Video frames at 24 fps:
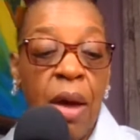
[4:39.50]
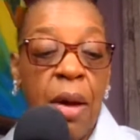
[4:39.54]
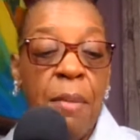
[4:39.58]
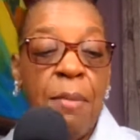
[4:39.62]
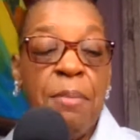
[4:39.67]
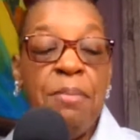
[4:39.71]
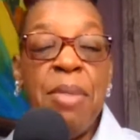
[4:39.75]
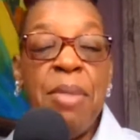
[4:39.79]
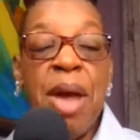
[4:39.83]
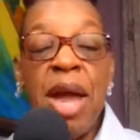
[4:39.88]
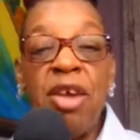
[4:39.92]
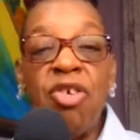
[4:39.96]

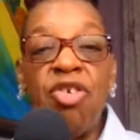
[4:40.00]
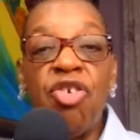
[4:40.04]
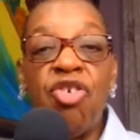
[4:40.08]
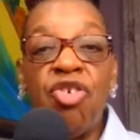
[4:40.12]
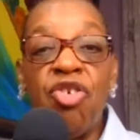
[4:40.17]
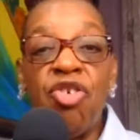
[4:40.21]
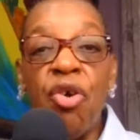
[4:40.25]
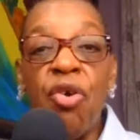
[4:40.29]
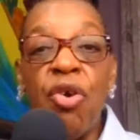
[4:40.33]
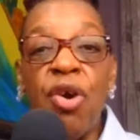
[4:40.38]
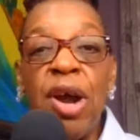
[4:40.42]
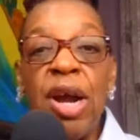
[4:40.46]
Make
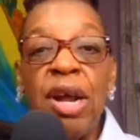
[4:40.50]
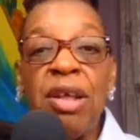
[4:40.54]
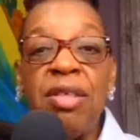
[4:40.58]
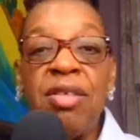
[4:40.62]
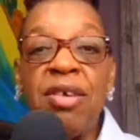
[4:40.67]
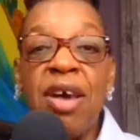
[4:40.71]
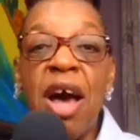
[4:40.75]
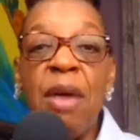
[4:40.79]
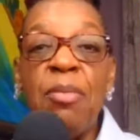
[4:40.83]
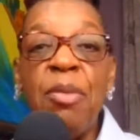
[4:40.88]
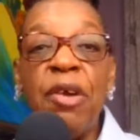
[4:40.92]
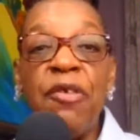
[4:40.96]
sure it's
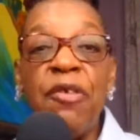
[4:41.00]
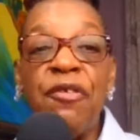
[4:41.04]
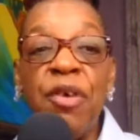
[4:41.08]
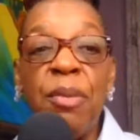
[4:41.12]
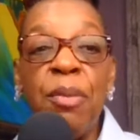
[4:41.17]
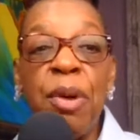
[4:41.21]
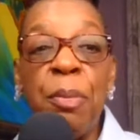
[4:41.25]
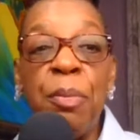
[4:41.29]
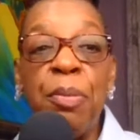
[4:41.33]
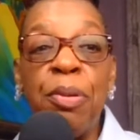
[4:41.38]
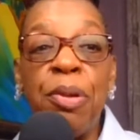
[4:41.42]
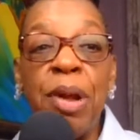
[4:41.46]
coming
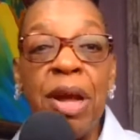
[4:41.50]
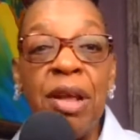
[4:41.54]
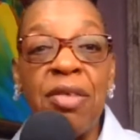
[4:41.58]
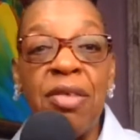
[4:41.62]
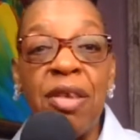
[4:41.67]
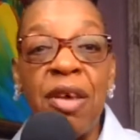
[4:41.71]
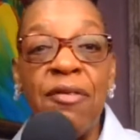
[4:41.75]
from a place